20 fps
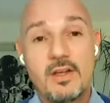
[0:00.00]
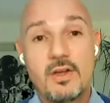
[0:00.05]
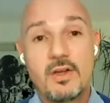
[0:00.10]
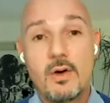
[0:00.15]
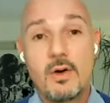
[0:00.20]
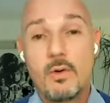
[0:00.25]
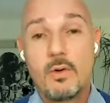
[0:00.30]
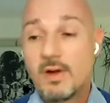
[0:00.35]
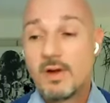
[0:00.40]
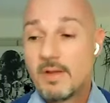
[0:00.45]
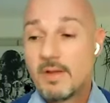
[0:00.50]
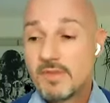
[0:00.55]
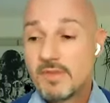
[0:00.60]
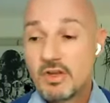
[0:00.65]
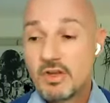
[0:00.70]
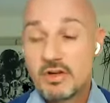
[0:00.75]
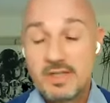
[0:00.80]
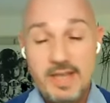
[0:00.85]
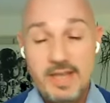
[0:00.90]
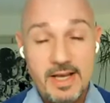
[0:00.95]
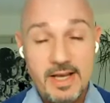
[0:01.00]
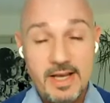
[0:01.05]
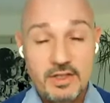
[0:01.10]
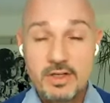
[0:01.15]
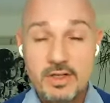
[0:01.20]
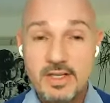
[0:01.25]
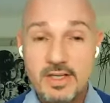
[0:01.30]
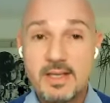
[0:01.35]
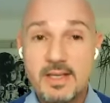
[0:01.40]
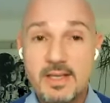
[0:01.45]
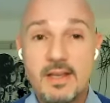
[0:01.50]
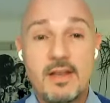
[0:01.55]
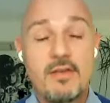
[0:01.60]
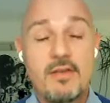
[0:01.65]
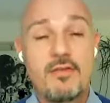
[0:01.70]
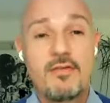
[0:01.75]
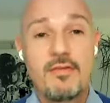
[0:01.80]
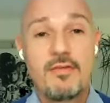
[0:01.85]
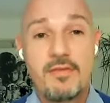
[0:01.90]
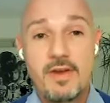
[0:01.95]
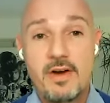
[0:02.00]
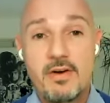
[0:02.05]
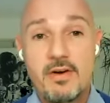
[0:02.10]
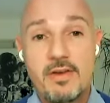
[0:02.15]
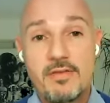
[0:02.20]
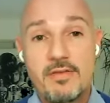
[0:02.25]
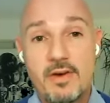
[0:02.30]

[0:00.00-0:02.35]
go contextually very,